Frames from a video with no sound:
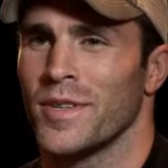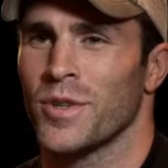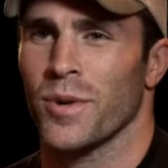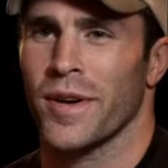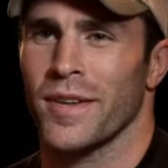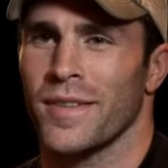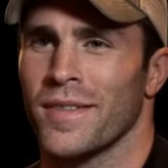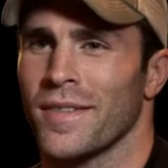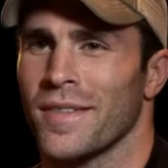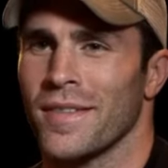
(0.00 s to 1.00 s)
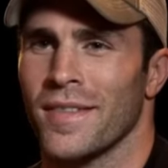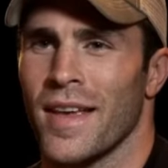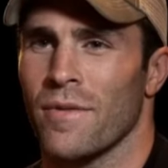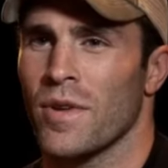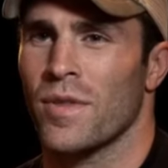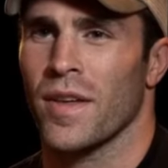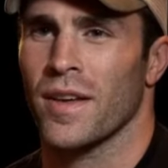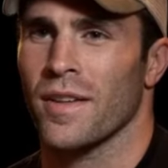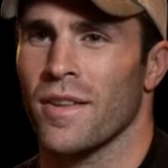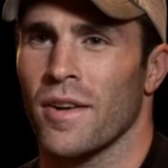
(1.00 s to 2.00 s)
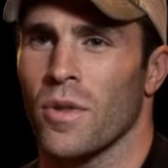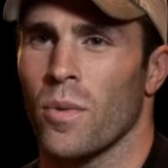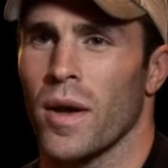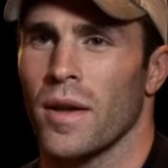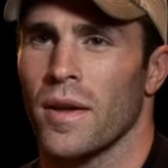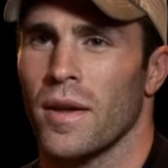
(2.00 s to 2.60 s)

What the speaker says: enjoy everything along the way.